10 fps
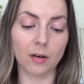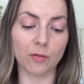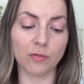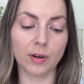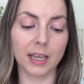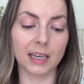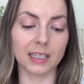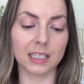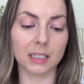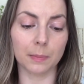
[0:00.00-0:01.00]

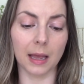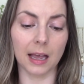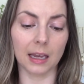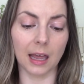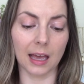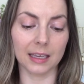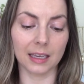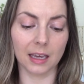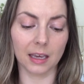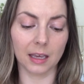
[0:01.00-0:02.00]
really
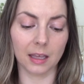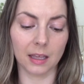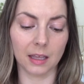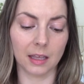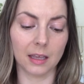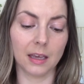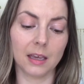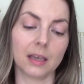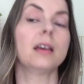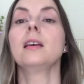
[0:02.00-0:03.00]
spa-like.
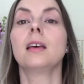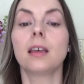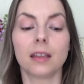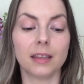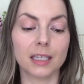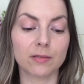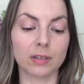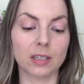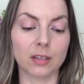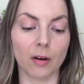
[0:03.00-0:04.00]
This
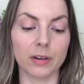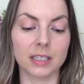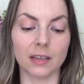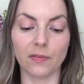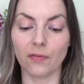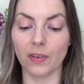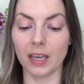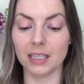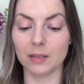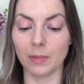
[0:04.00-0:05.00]
restorative
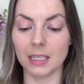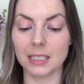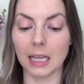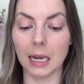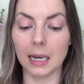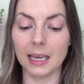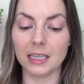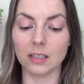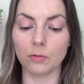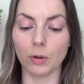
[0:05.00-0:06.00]
face mist,
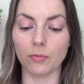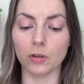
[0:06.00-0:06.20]
laden with